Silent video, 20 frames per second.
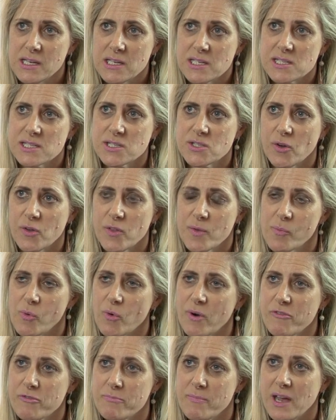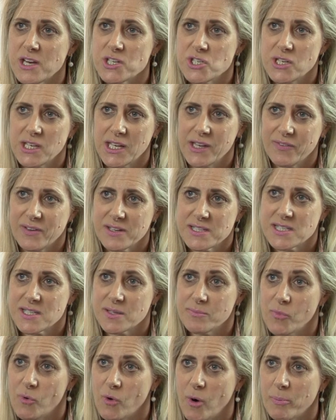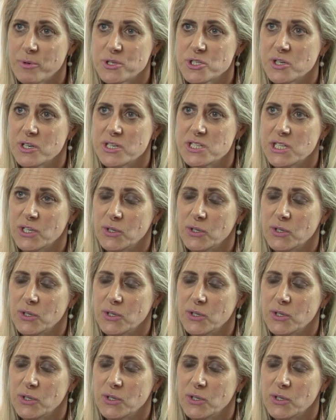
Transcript: so the more information you give us, the more opportunity